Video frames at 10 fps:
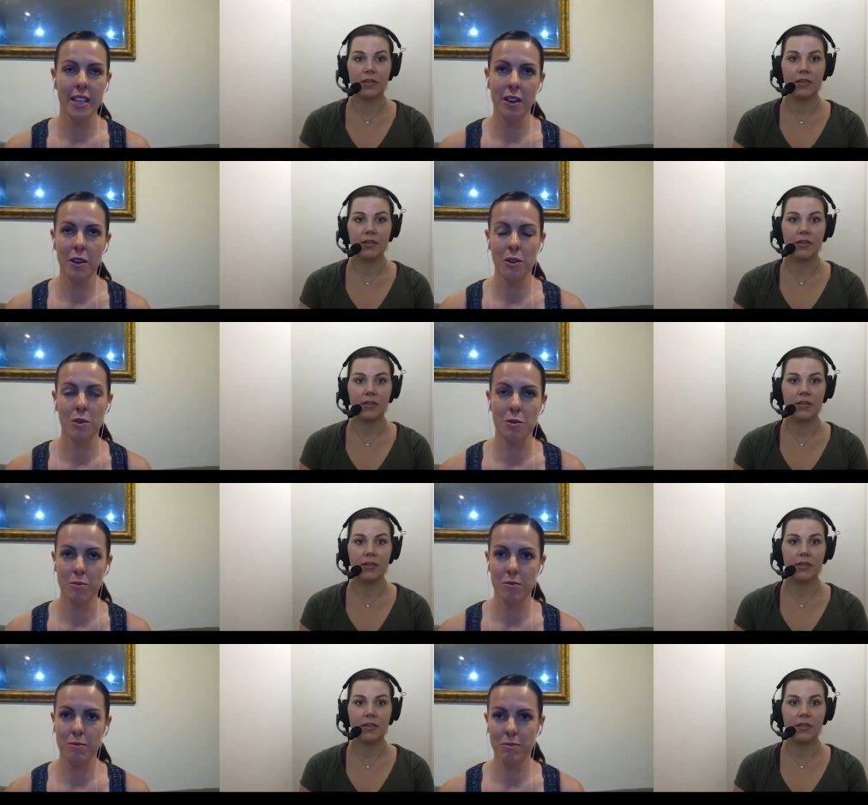Speaker 1: I'll
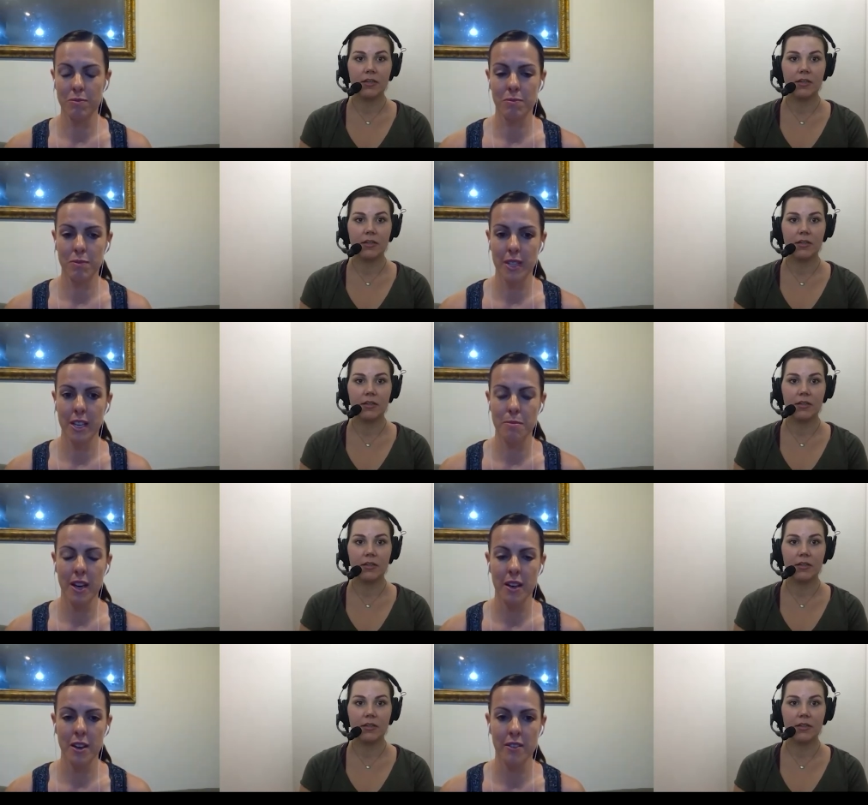take it
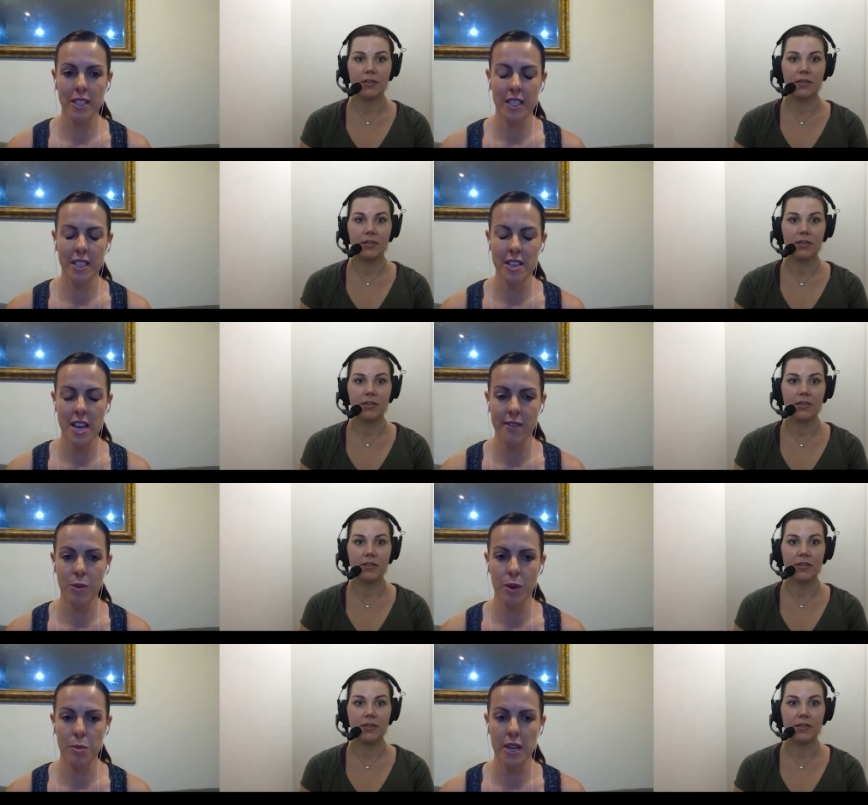back over to Ever
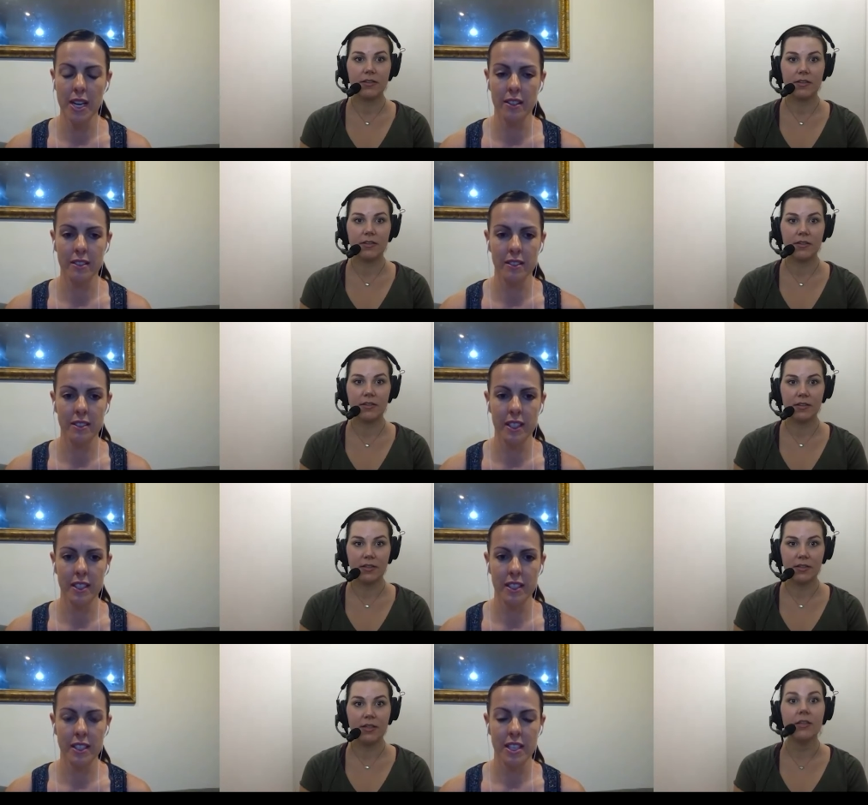Webinar.
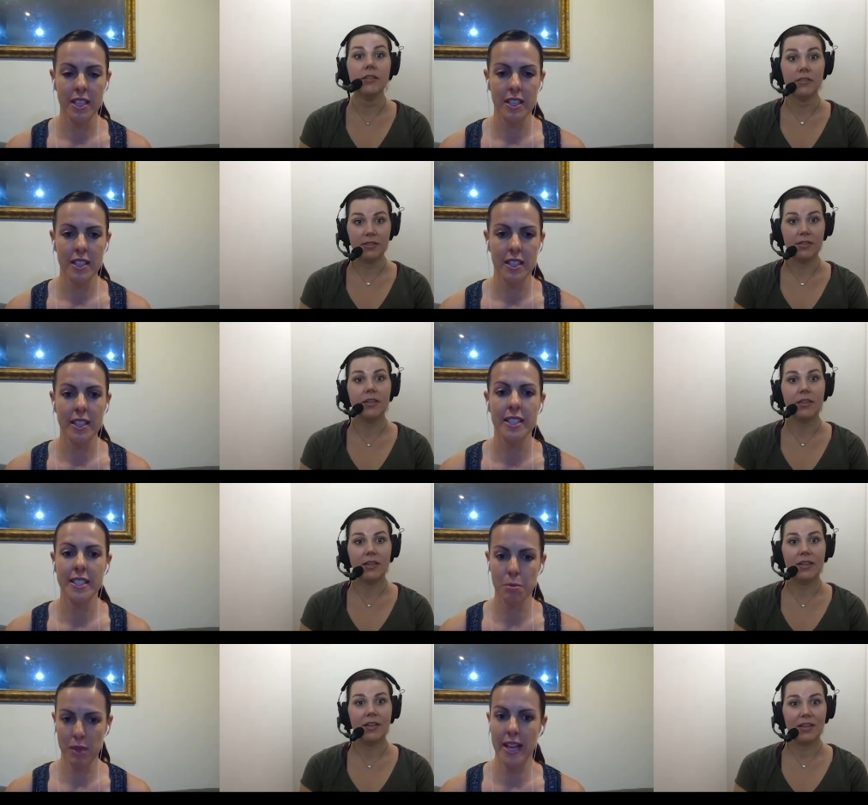Is
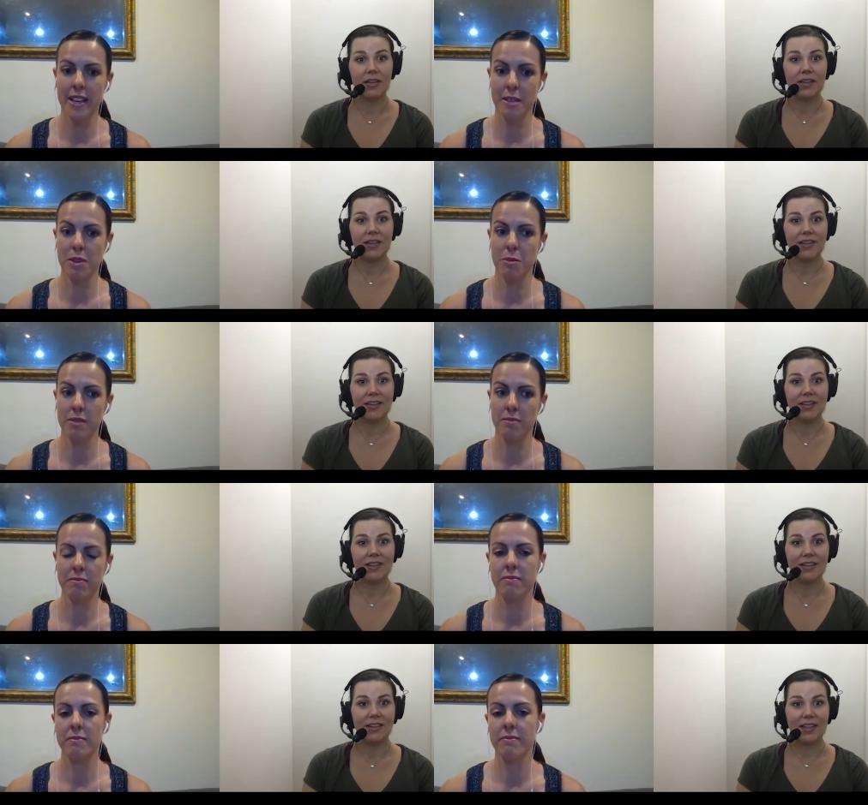the plan at the moment?
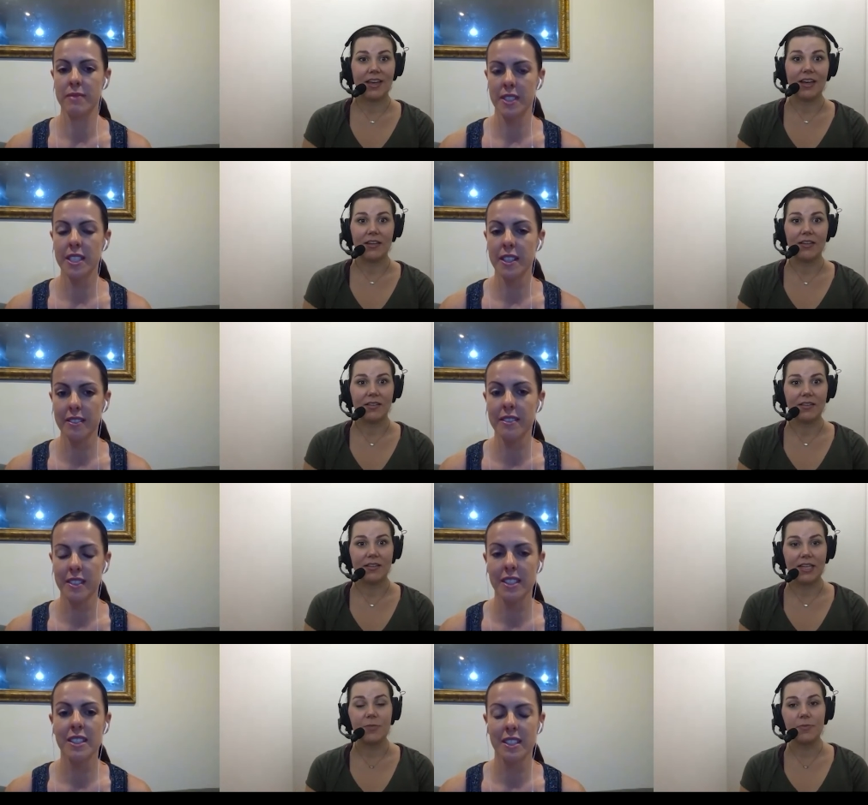
Speaker 2: Yeah. So
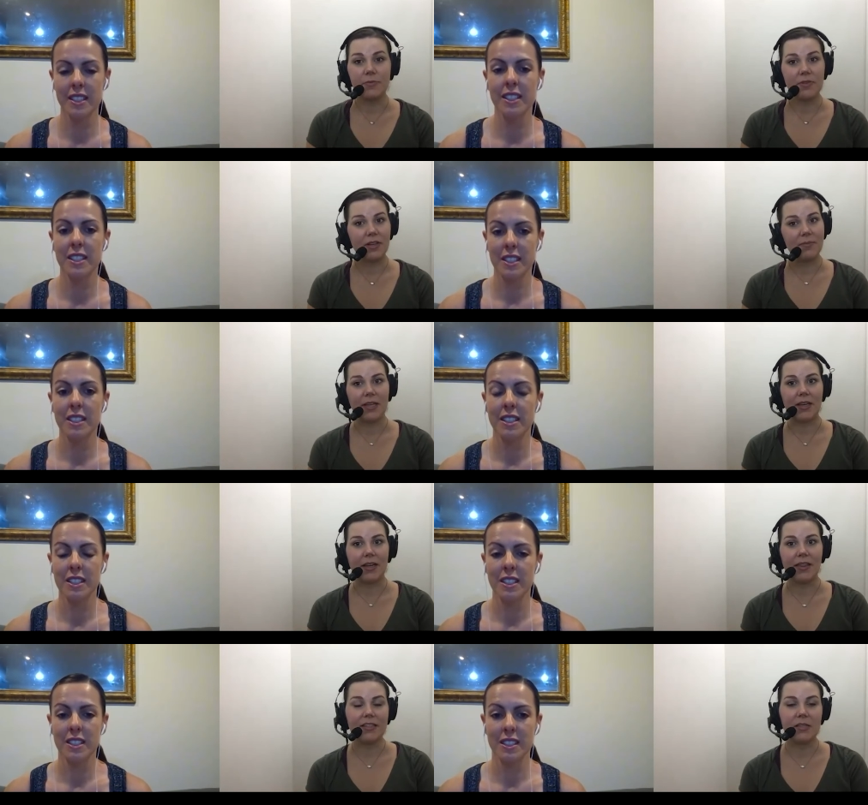that's i mean
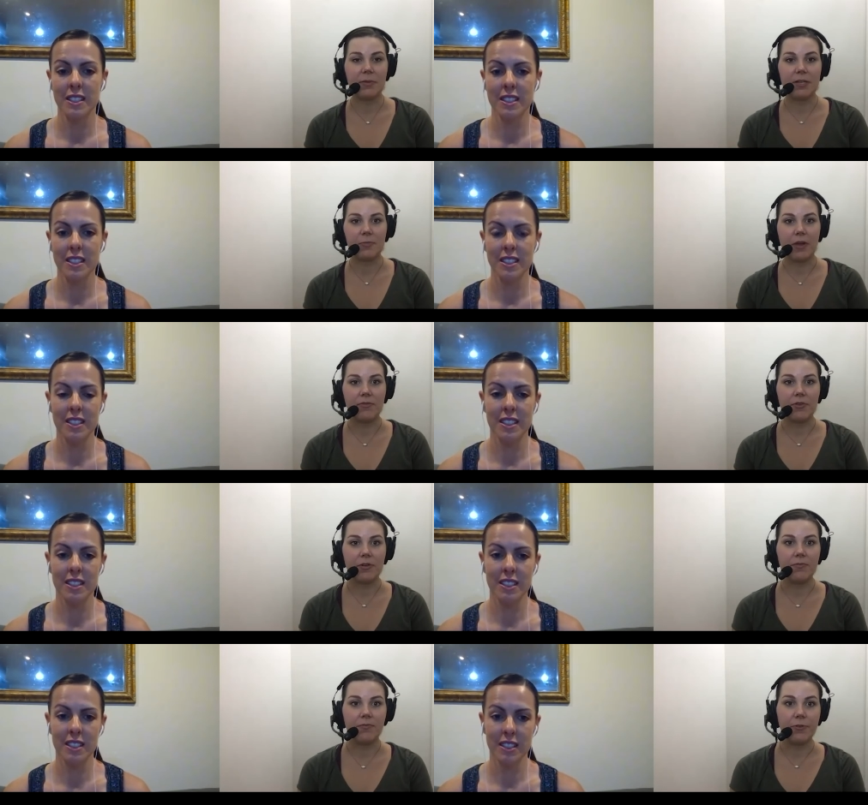i think it's the best
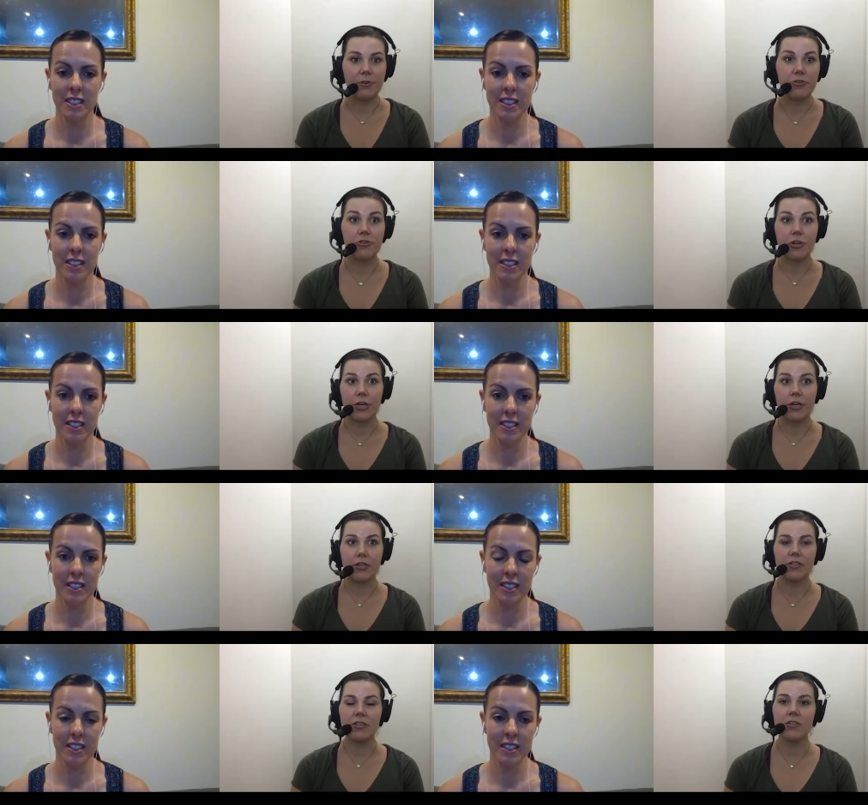platform for sure
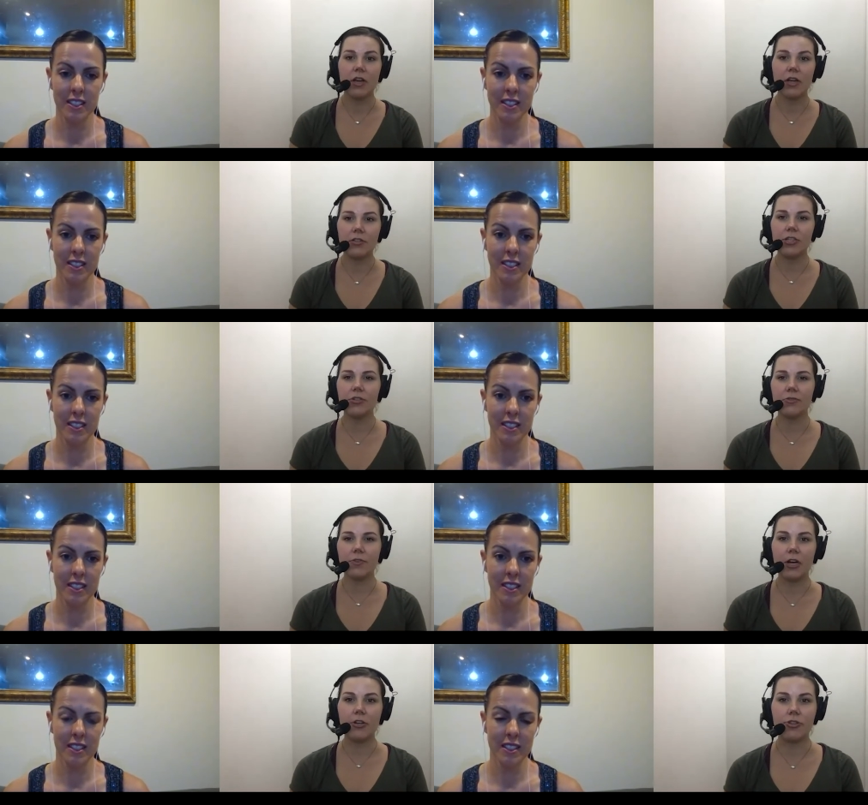does uh do you know if
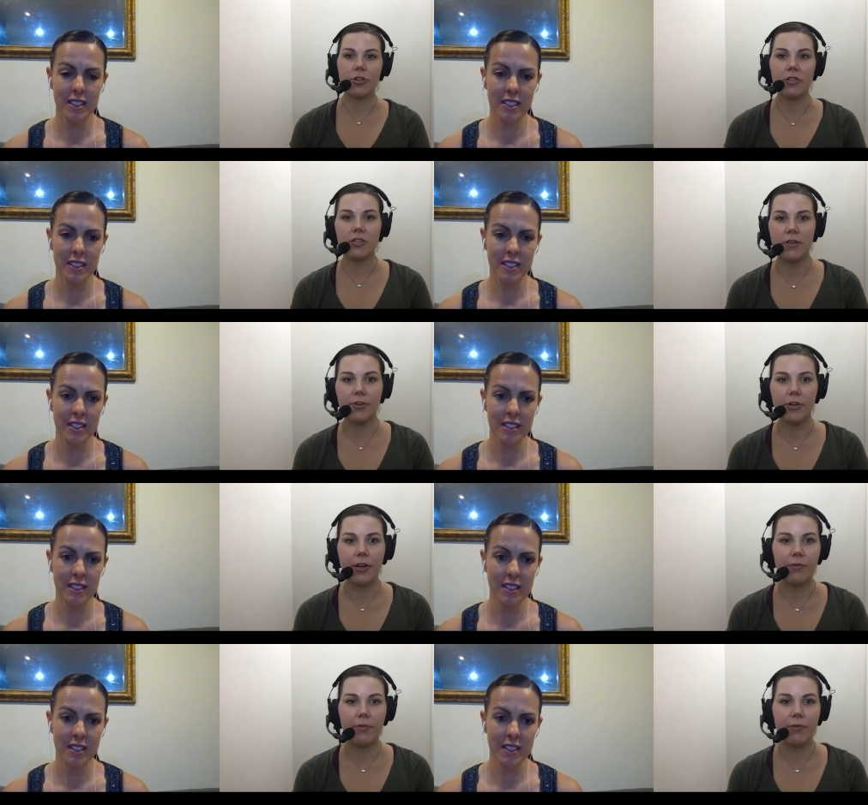kartra does evergreen